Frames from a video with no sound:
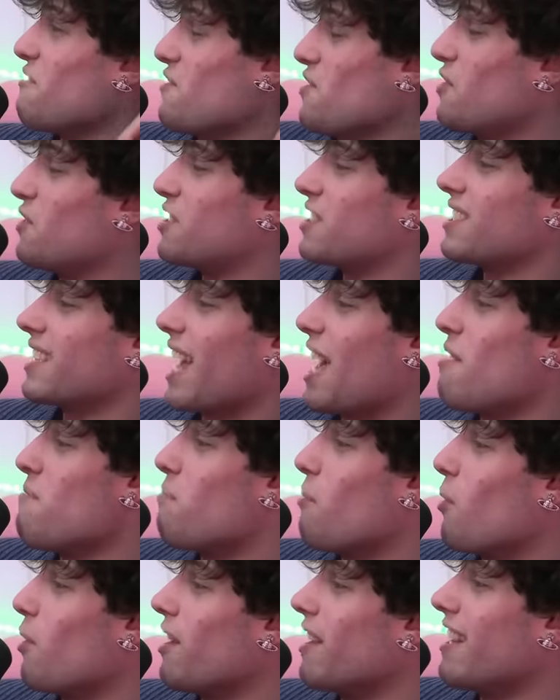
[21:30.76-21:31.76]
You
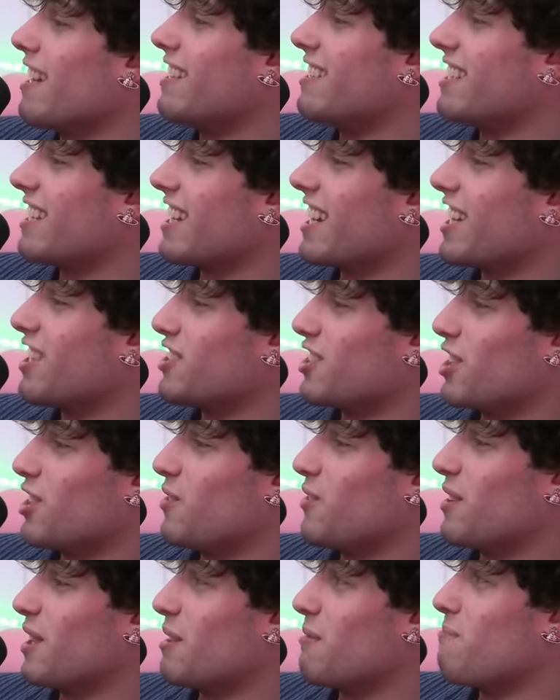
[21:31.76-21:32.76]
skateboarded into the kitchen.
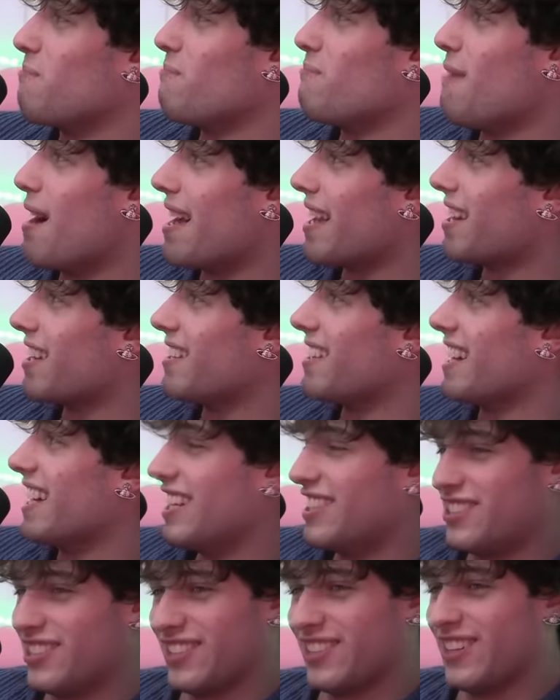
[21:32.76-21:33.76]
You think
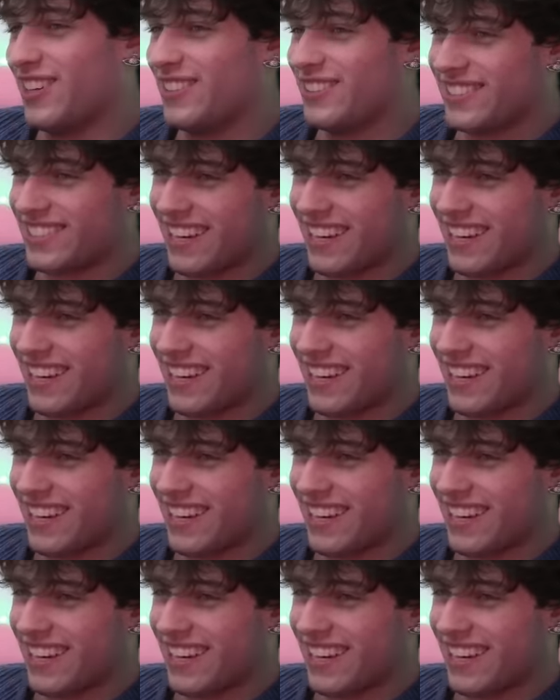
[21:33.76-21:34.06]
Michelangelo's